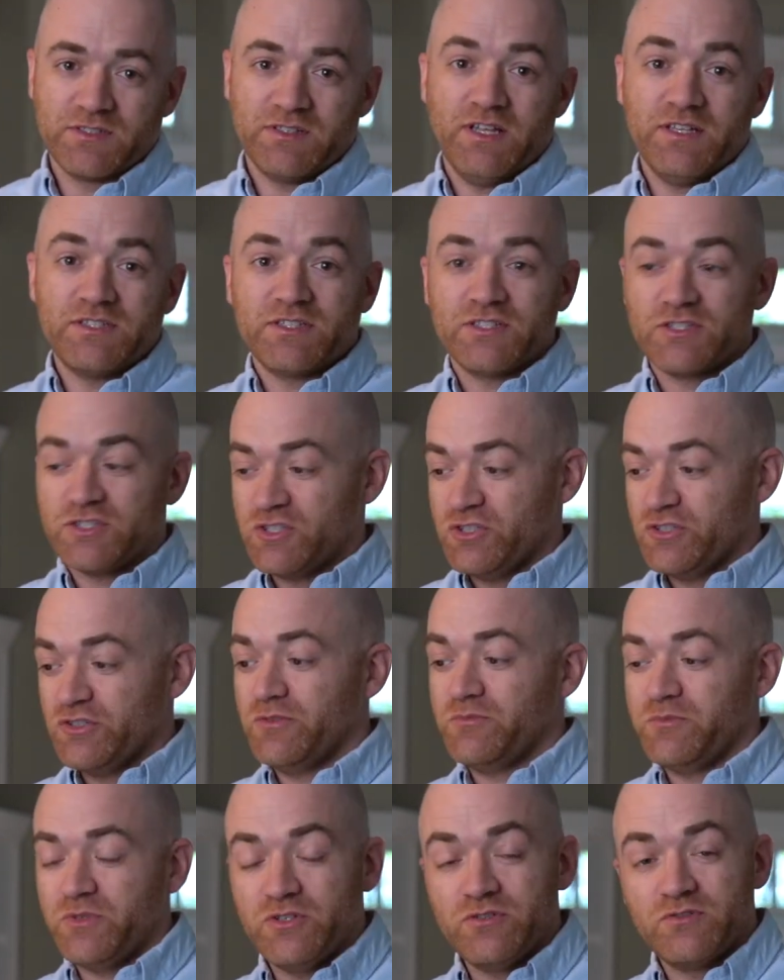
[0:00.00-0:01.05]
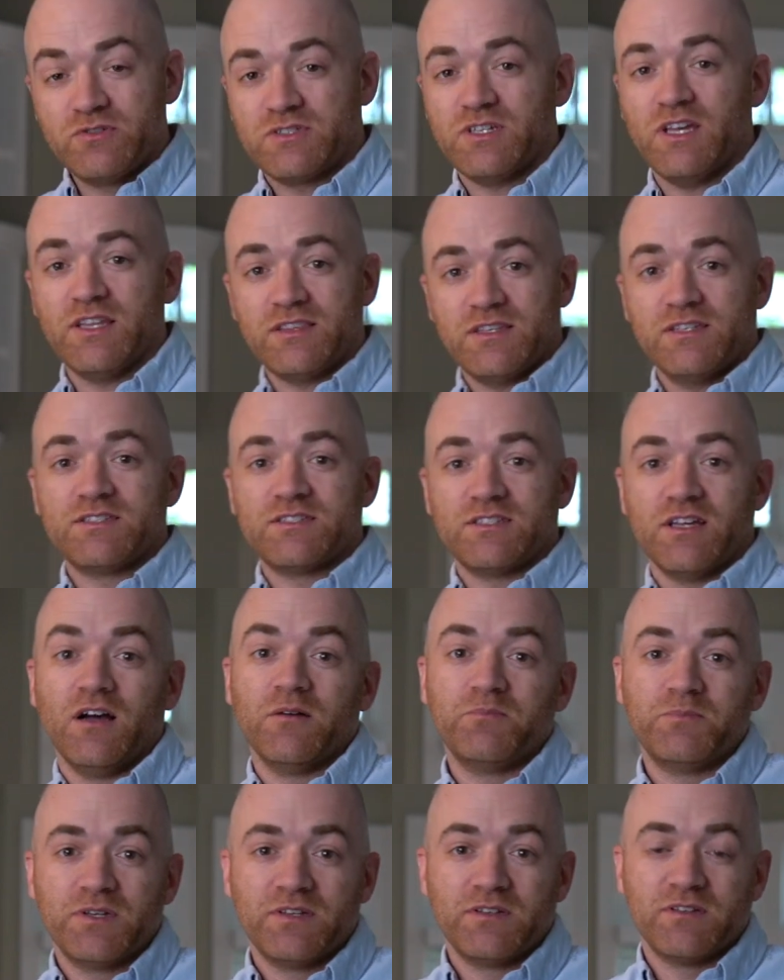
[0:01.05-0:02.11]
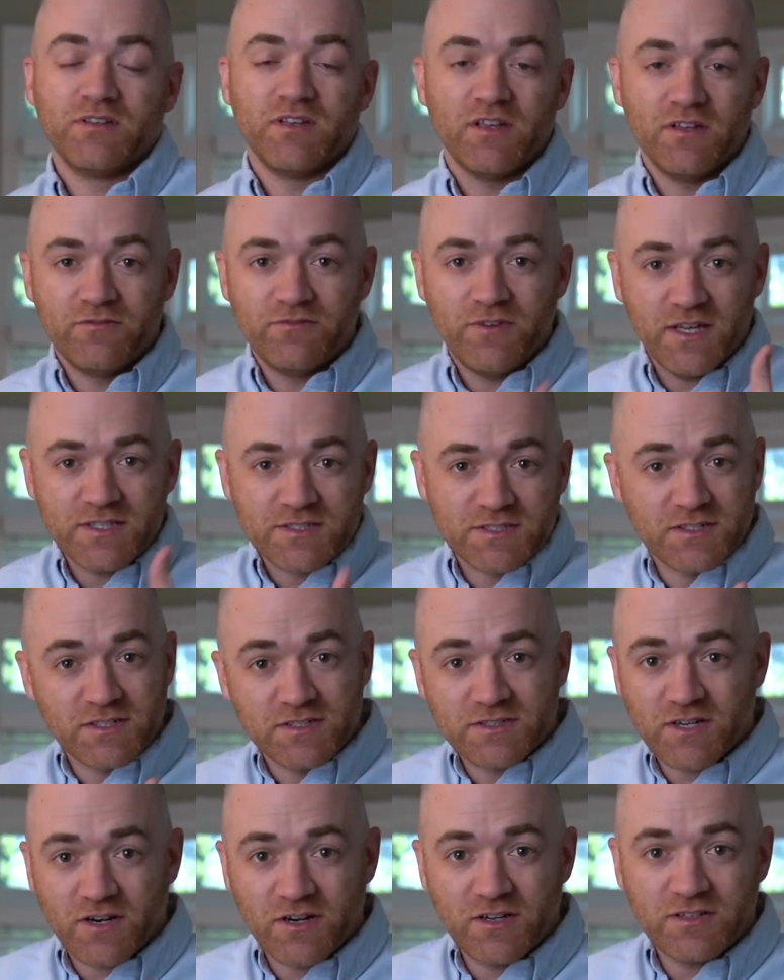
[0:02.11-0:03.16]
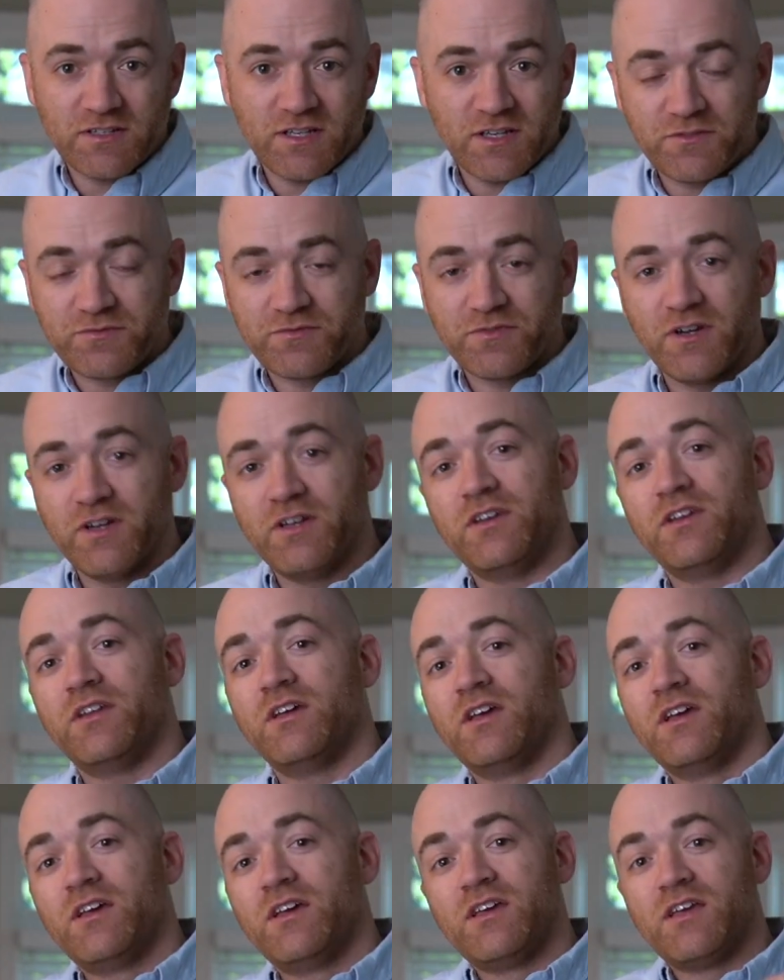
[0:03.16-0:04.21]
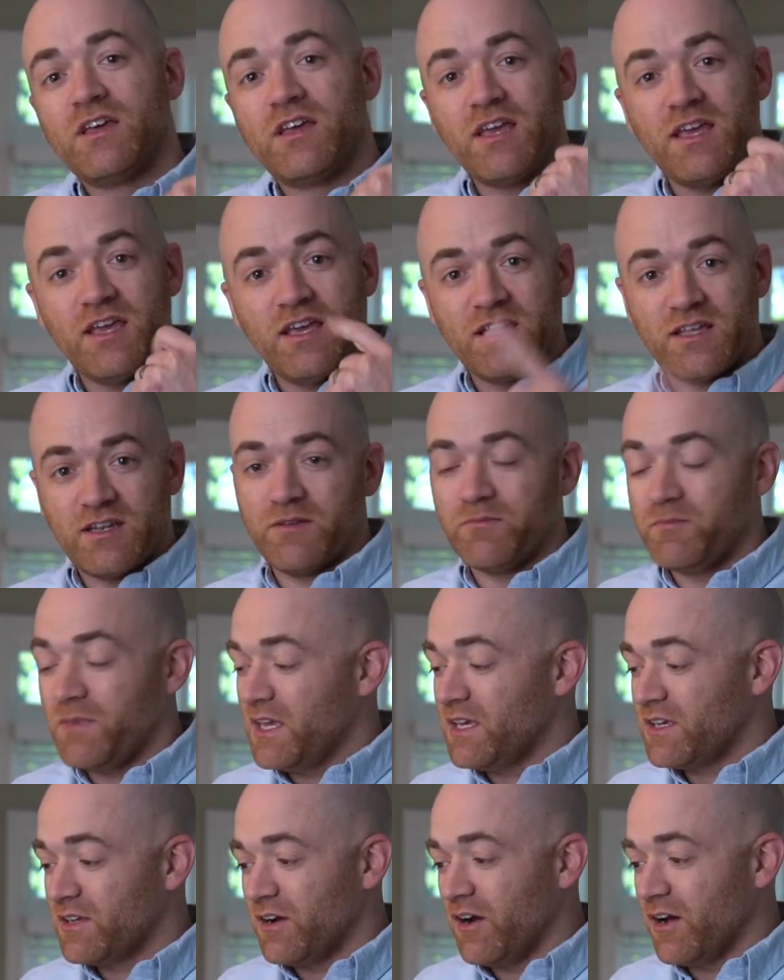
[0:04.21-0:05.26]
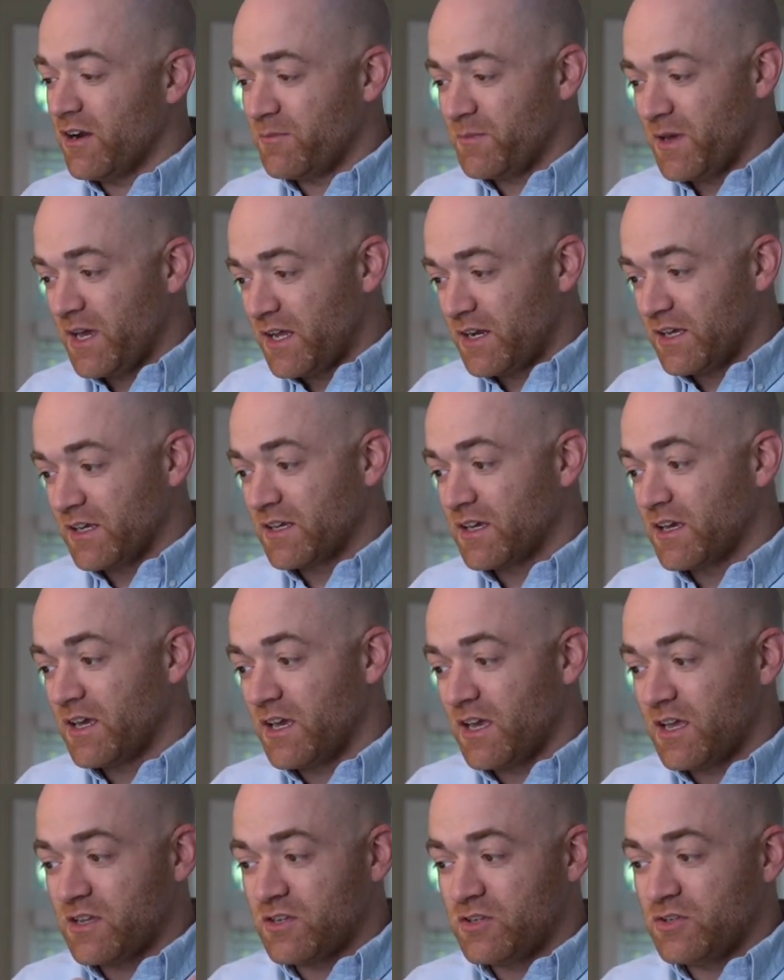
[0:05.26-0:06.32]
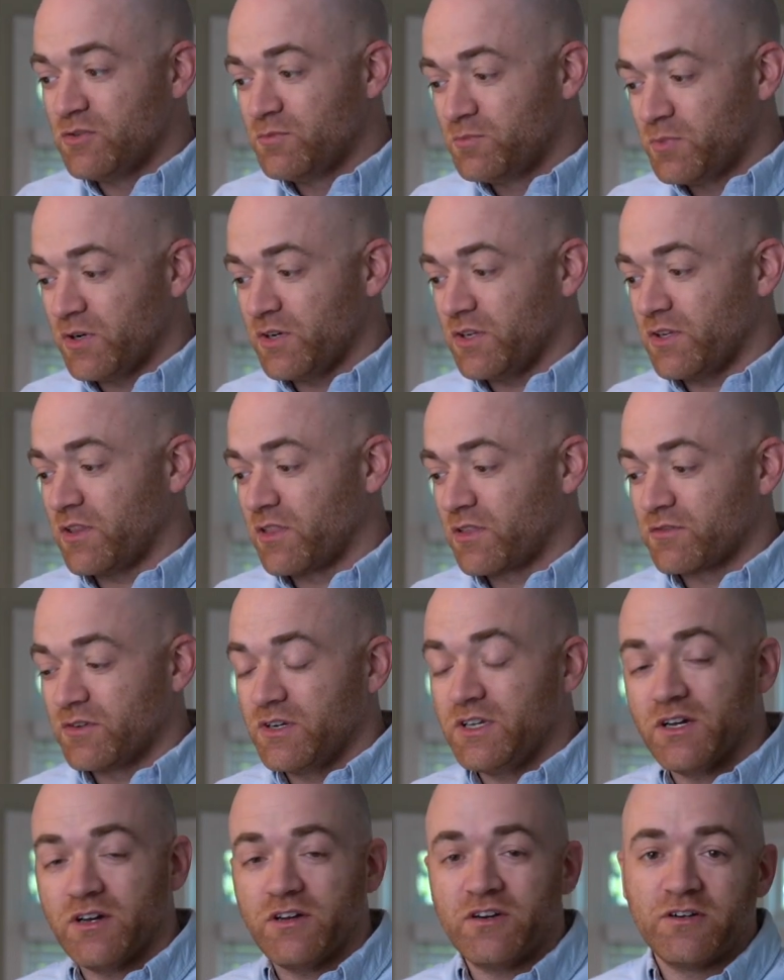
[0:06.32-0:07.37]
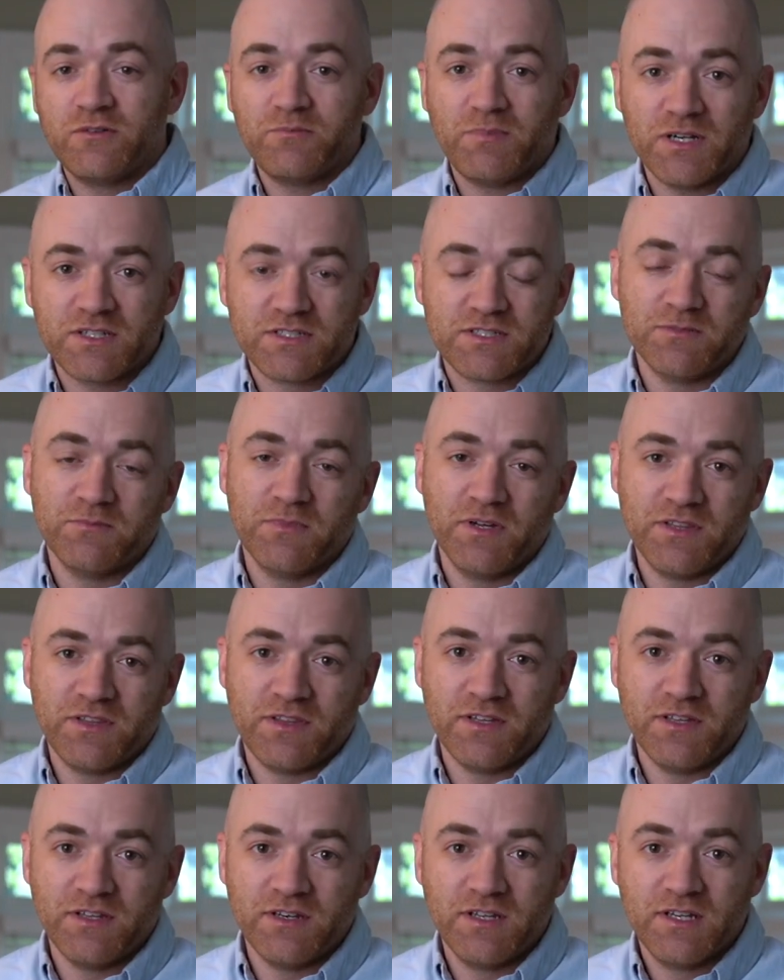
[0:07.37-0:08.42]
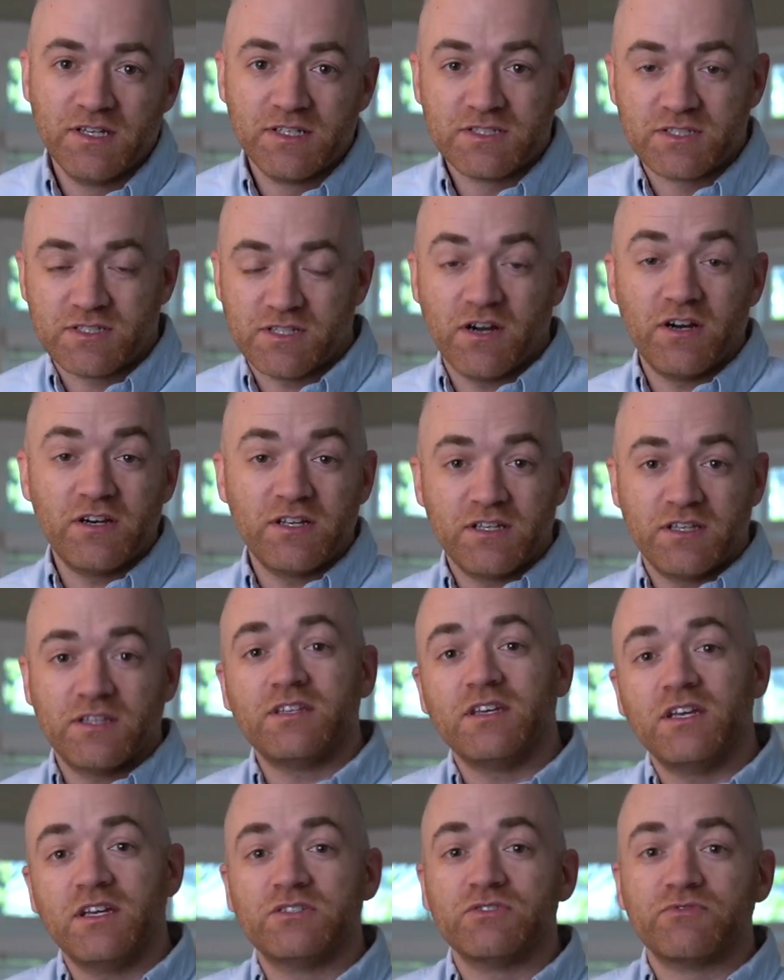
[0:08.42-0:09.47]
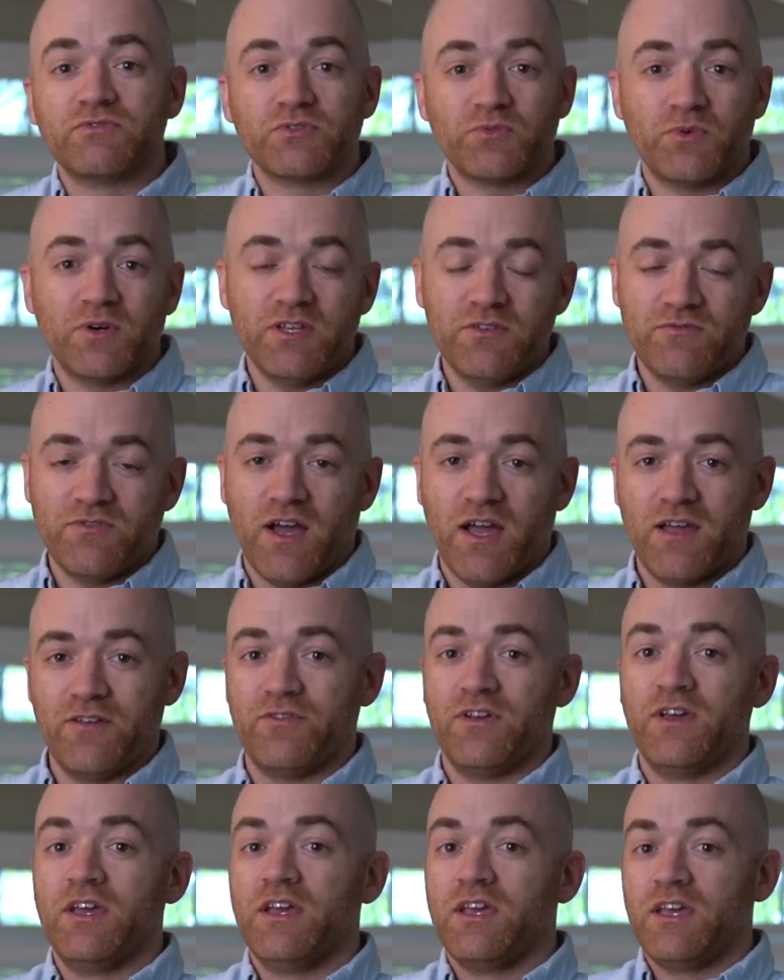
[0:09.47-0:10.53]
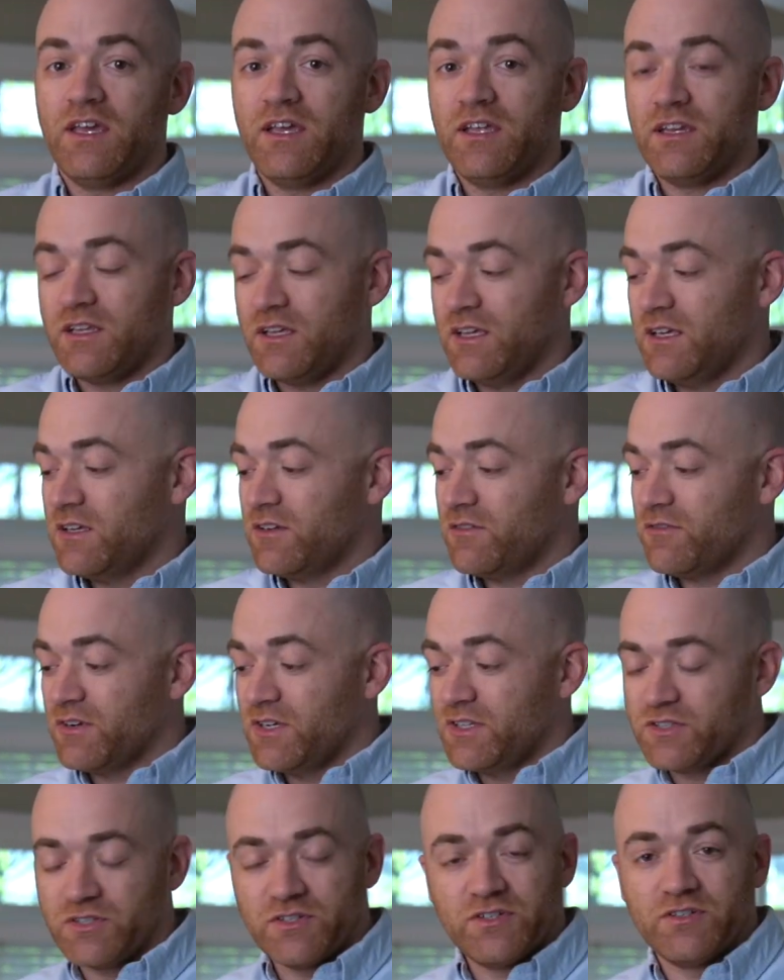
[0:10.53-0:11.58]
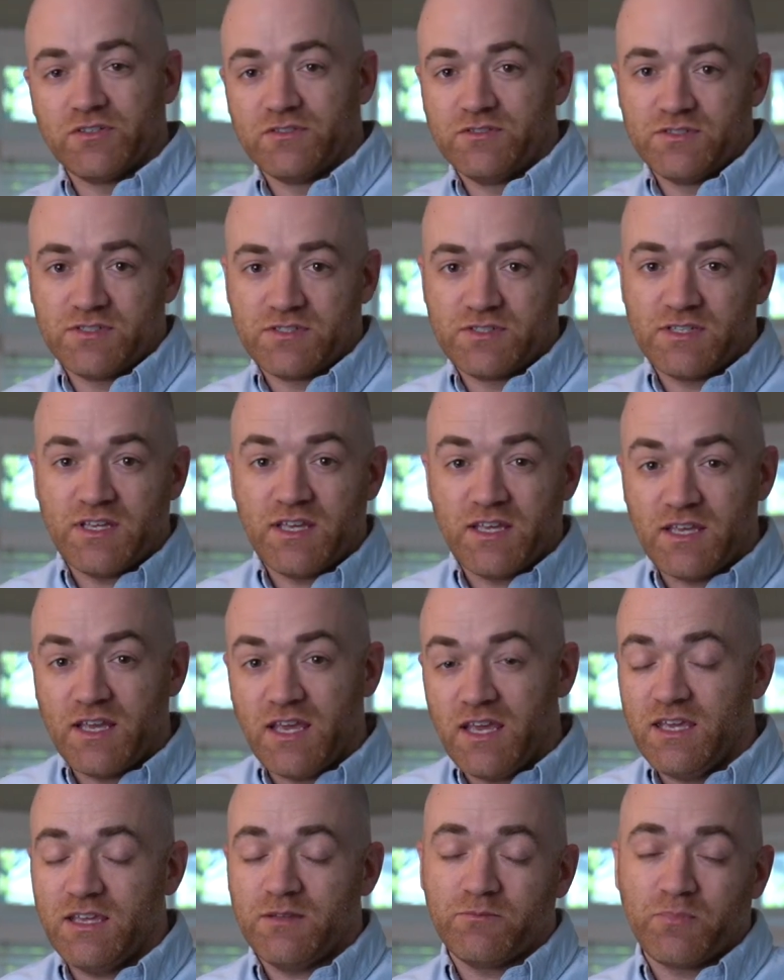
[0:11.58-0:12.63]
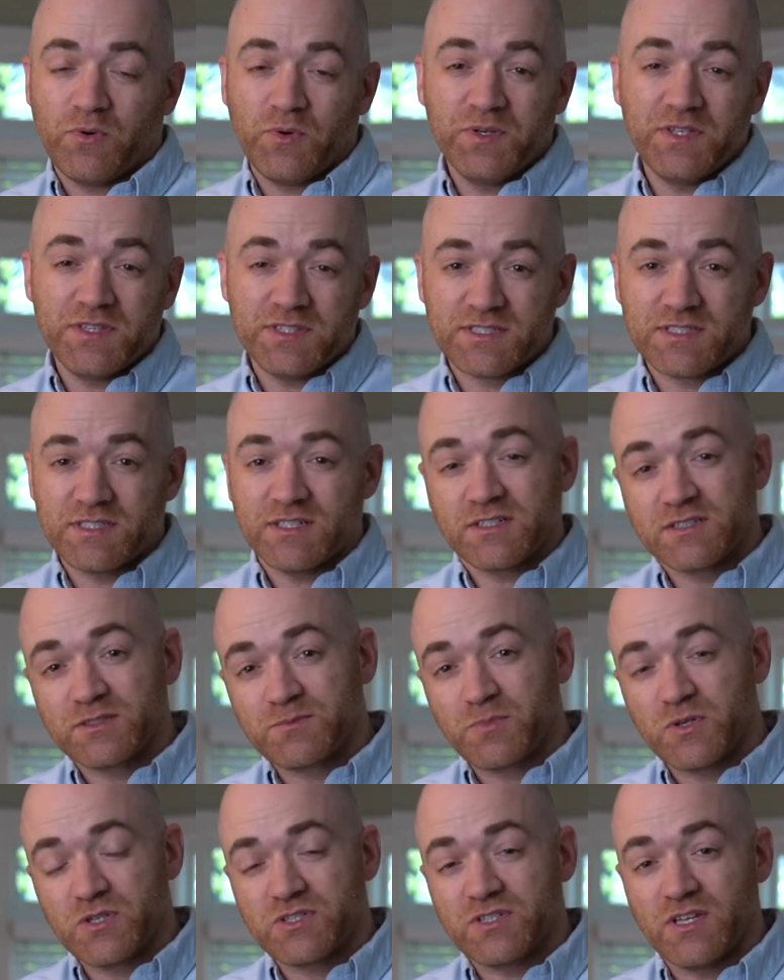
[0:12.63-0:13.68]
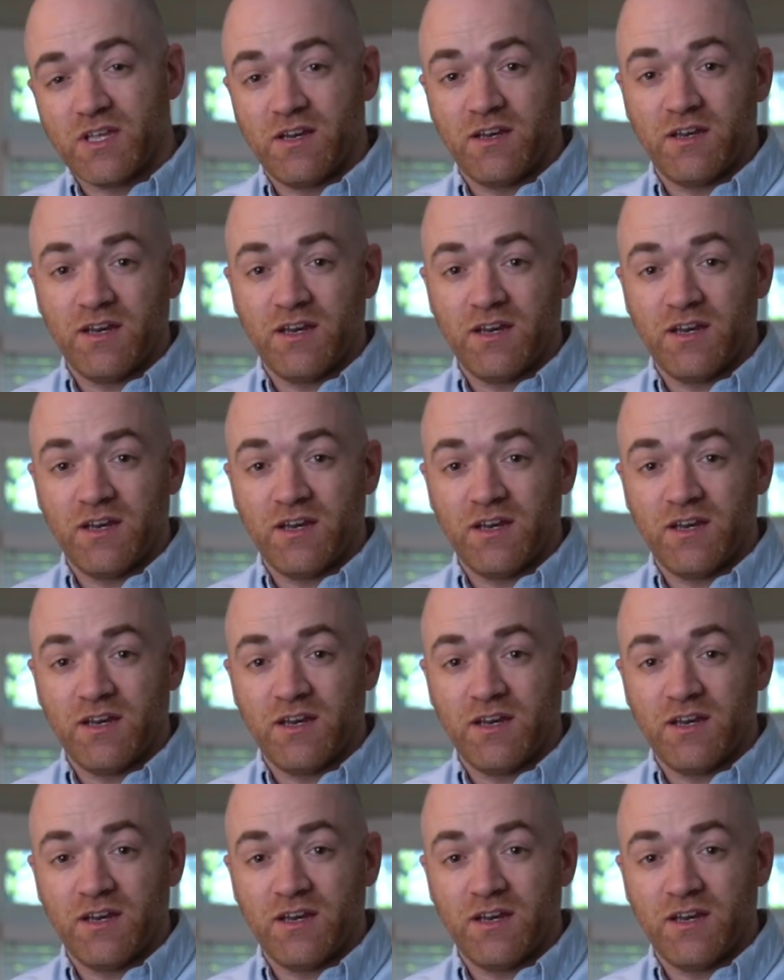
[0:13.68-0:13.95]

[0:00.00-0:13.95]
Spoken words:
Let's assume you set this up, invest in a target date fund, and make it automatic, and you put $300 a month in, starting at the age of 25, and it returns 8.6%.